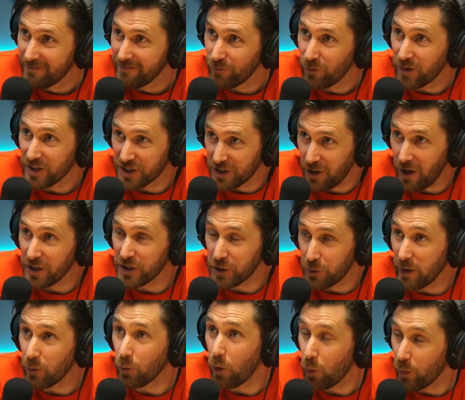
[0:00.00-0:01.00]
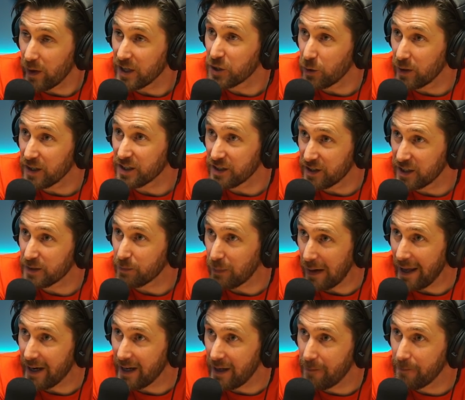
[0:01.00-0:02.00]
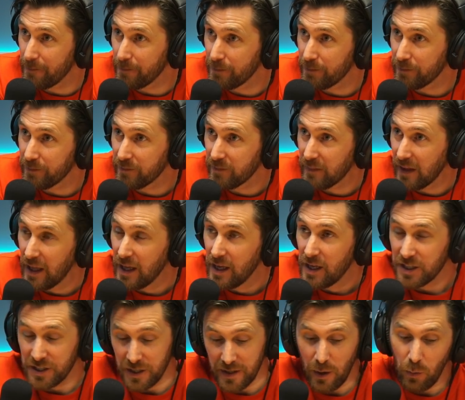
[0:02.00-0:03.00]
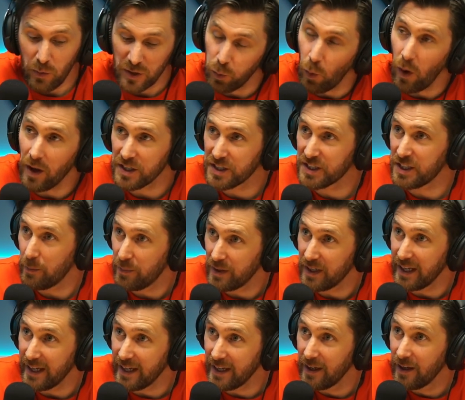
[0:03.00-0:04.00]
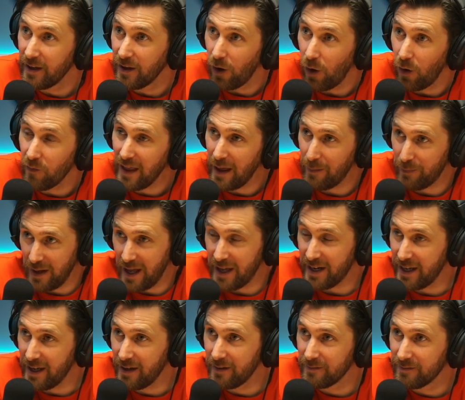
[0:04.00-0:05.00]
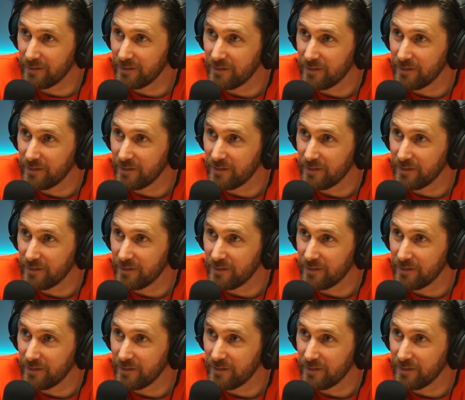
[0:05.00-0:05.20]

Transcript: We started doing what we're doing to this planet. So there was once somebody on that planet,